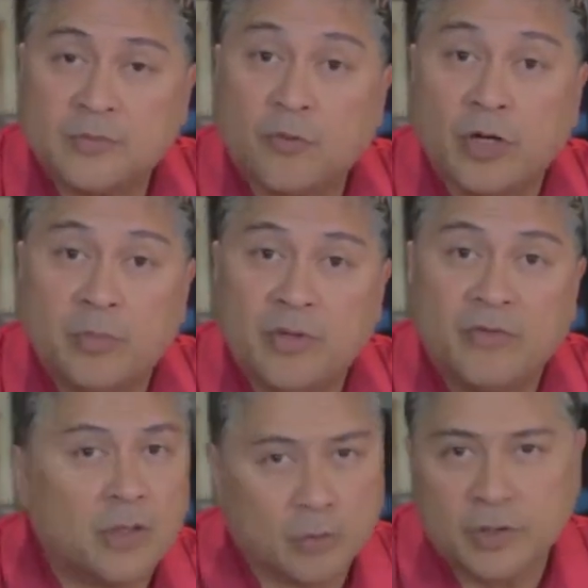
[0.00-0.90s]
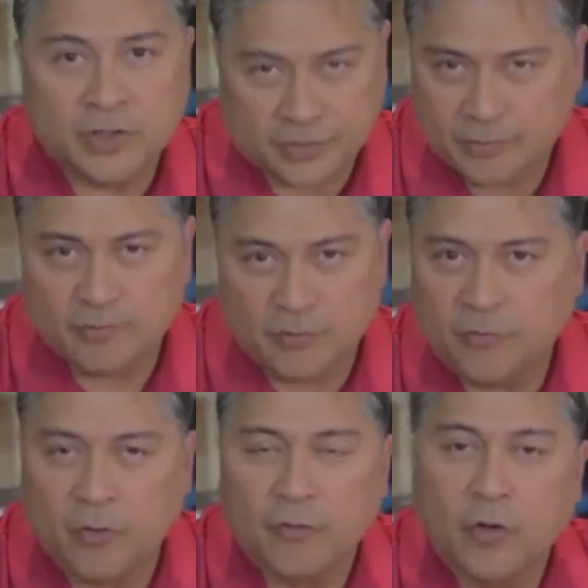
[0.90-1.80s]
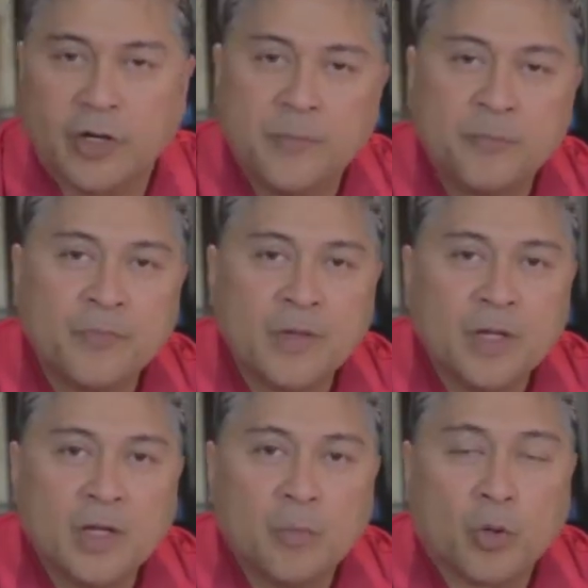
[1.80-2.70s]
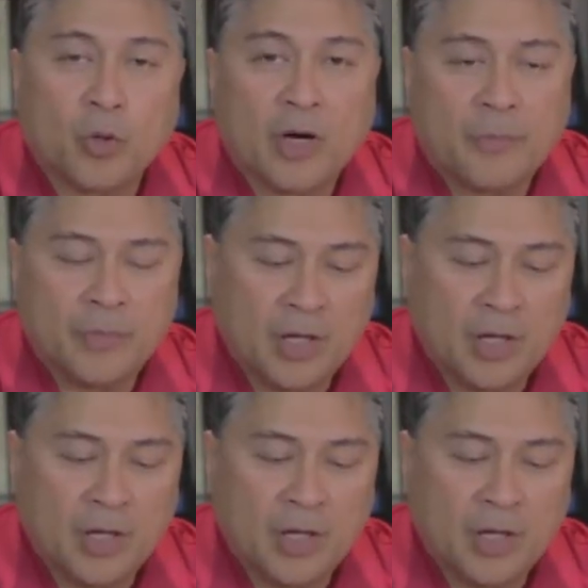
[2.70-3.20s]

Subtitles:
40 BV, which is the 440 program.